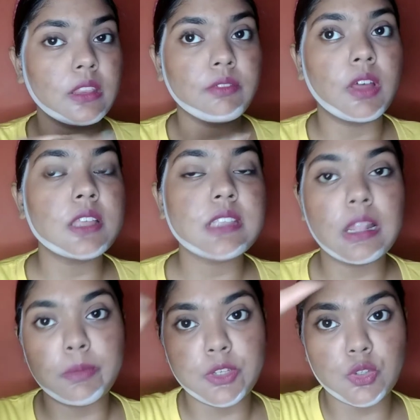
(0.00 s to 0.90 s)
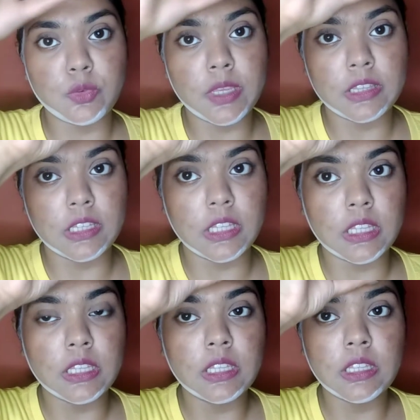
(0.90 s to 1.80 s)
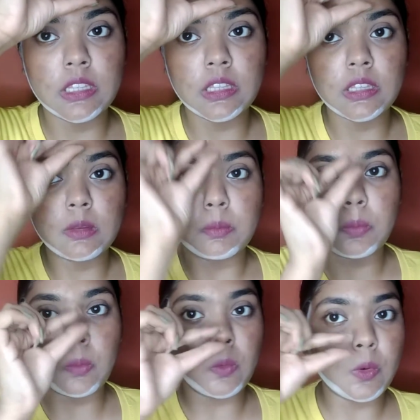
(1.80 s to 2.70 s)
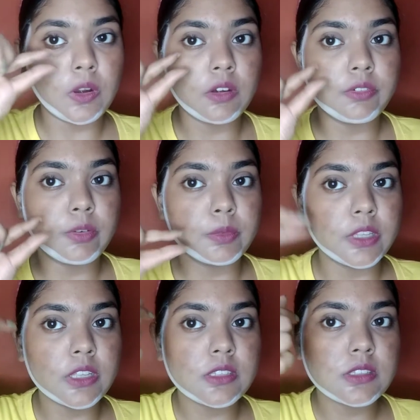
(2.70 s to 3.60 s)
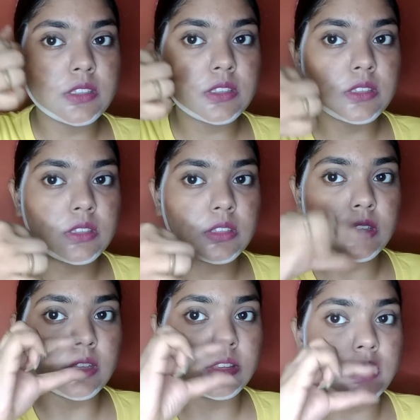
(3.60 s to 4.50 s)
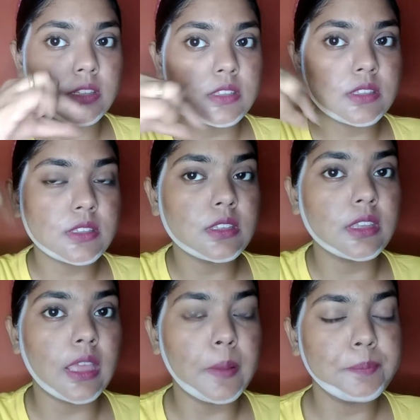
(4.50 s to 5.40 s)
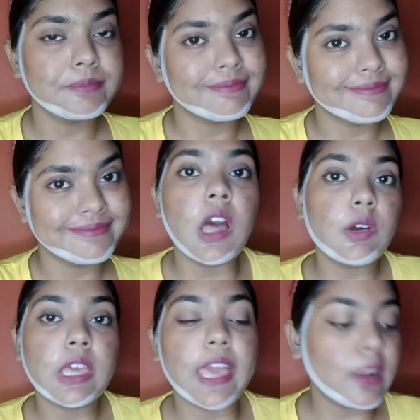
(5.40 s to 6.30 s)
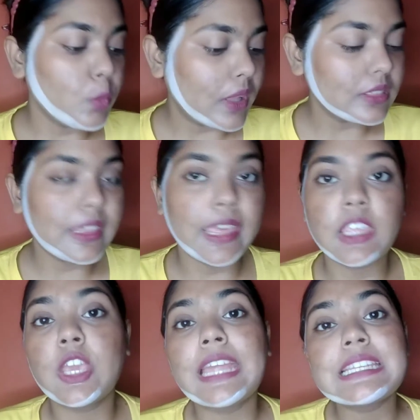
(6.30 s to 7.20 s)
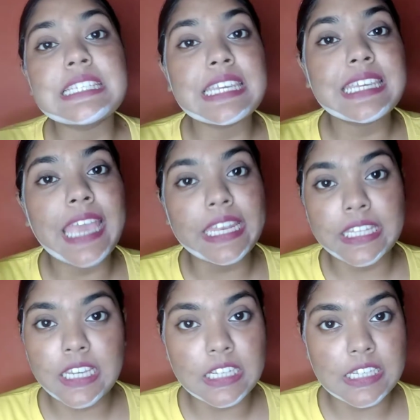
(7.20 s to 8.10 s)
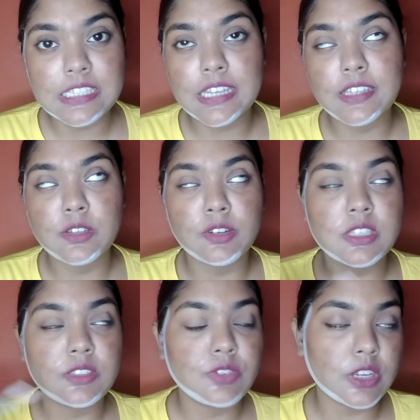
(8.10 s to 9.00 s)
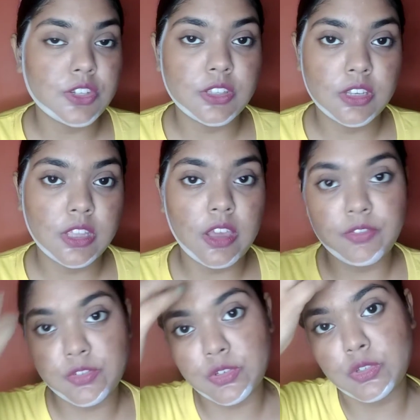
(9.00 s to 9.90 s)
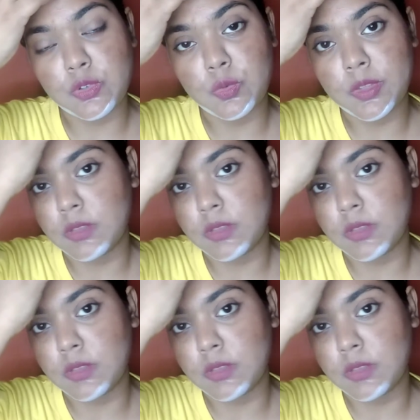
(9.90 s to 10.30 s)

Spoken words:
vase. I'll be doing the pour from this and this, yeah. Okay, and one thing, you can take any colors. There is no restriction that you have to do with